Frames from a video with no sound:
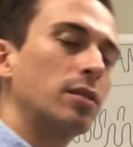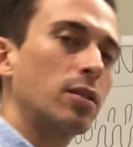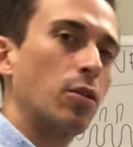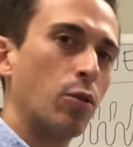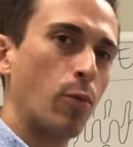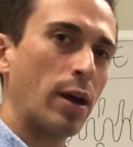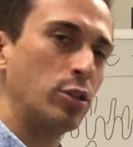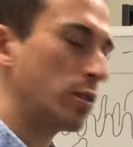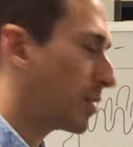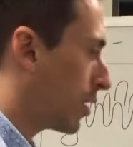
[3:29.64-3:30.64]
it's going to arrange
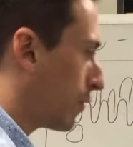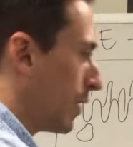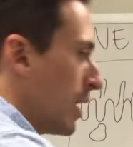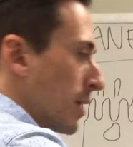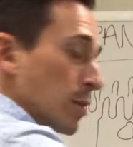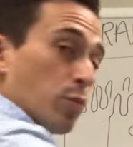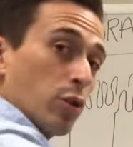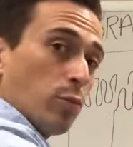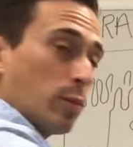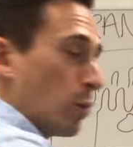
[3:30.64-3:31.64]
itself? There's
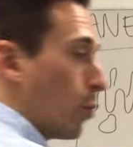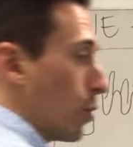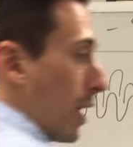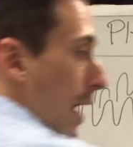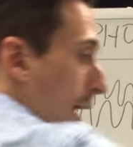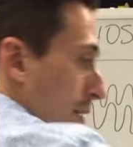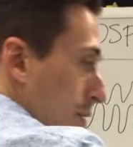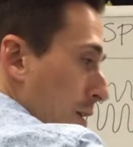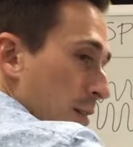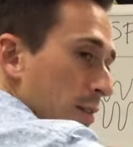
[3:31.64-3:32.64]
predominantly water
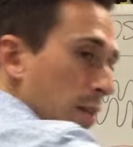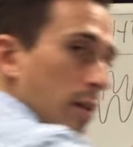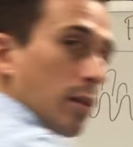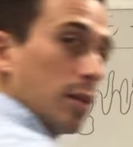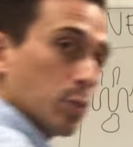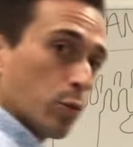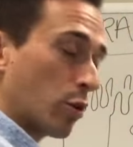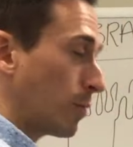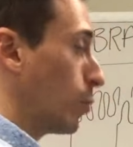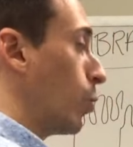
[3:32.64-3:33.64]
outside the cell, there's
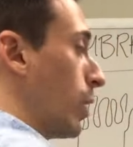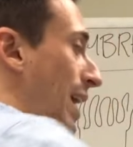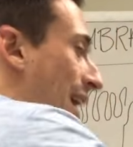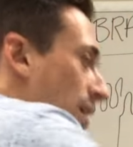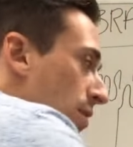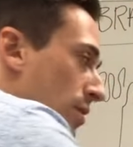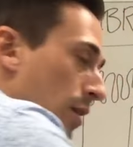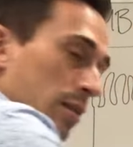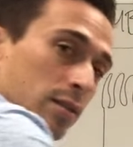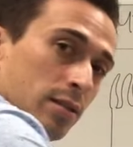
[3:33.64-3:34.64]
predominantly water
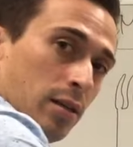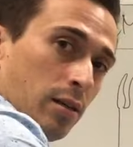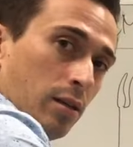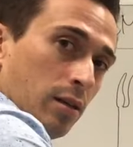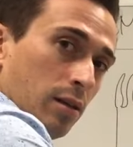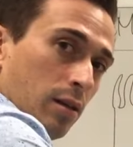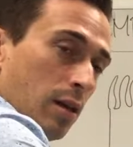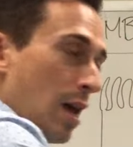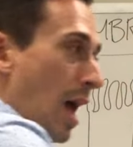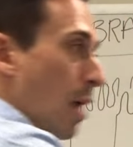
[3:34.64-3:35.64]
inside the cell,
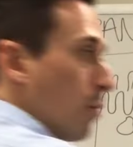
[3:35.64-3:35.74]
and